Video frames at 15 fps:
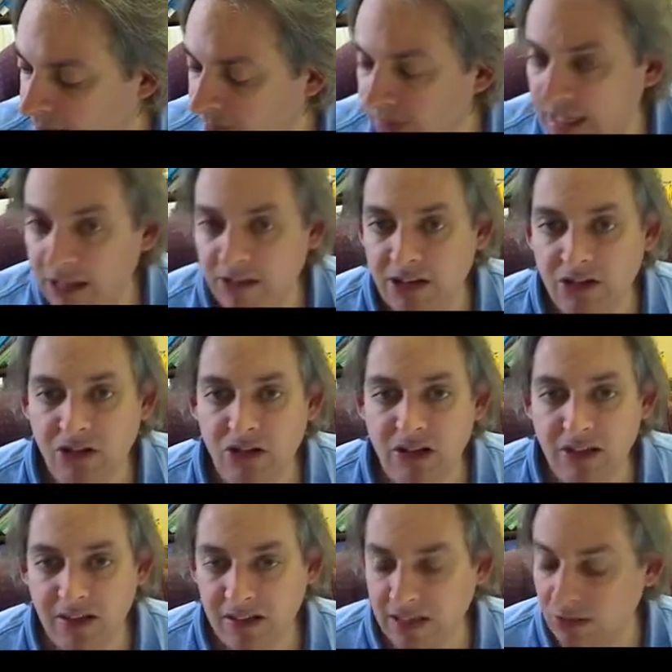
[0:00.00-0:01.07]
Now let's look
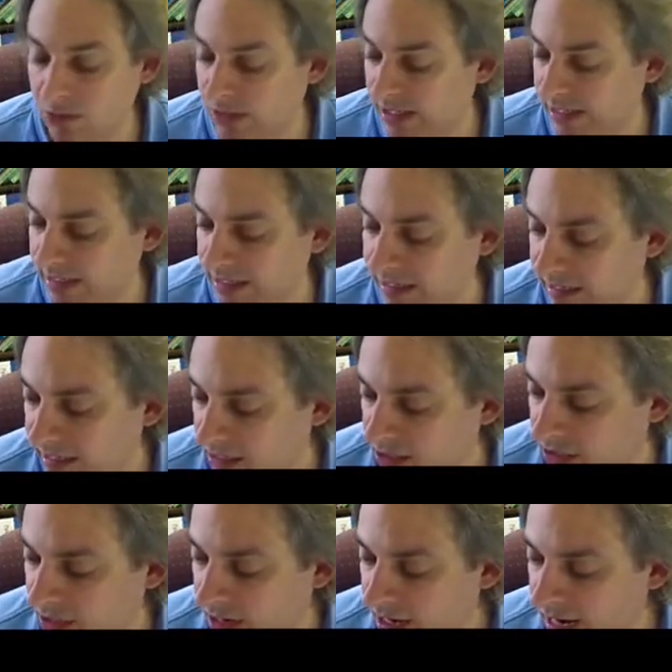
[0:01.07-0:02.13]
and see what I did
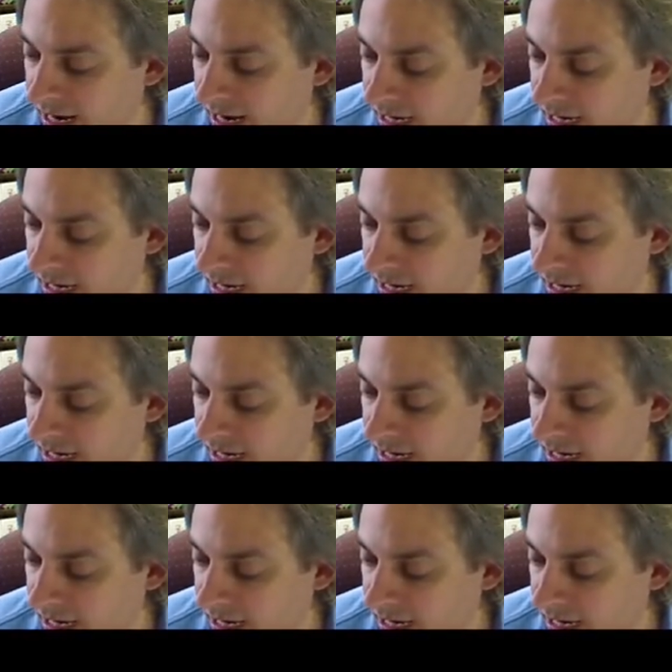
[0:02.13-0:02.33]
here. I